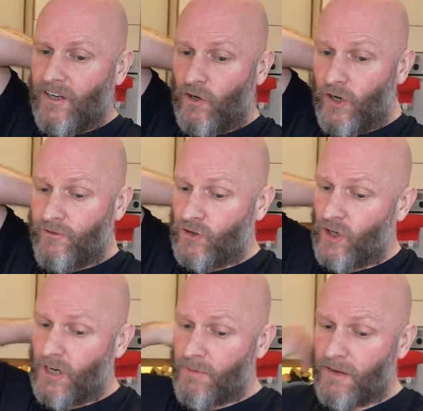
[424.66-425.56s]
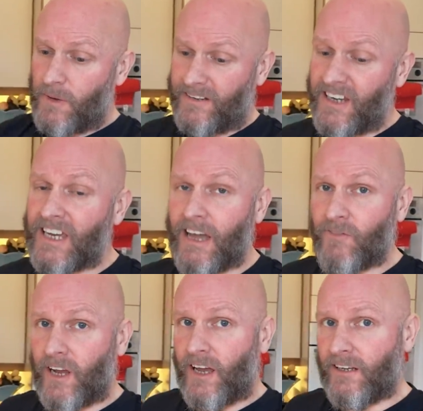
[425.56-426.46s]
you know, you've just got to be a bit dicky,
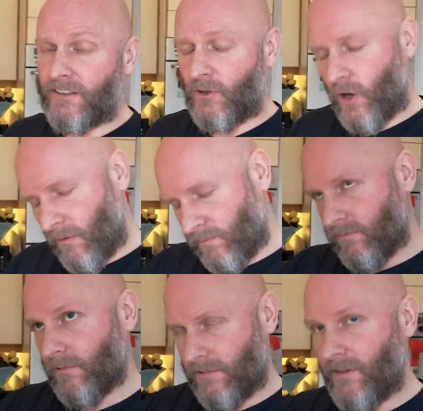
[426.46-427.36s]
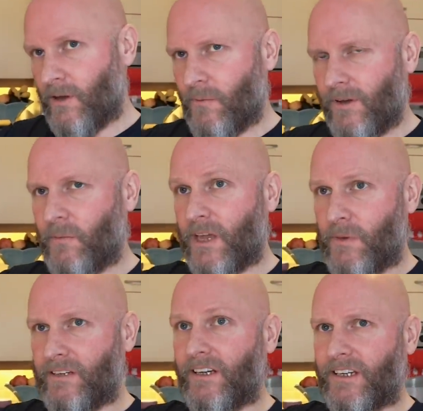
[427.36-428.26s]
haven't you? You know, be
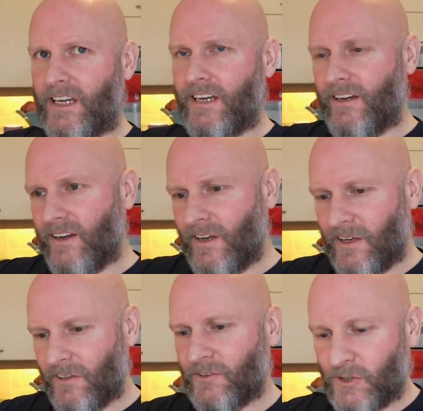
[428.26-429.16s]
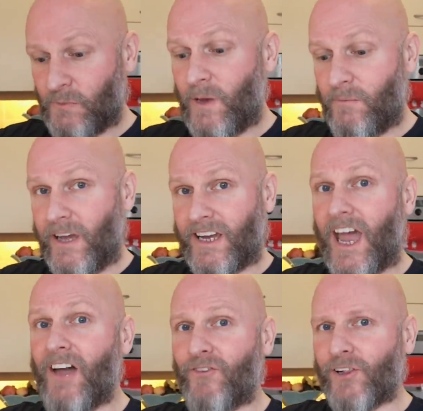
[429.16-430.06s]
a bit dicky. Just be a bit
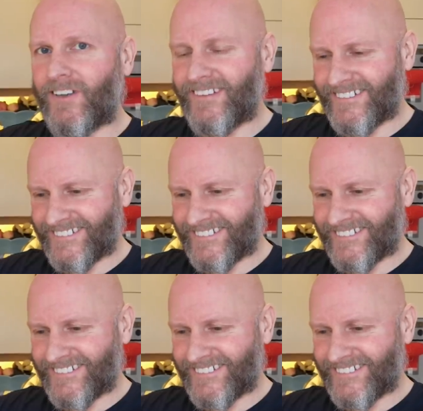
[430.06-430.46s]
careful.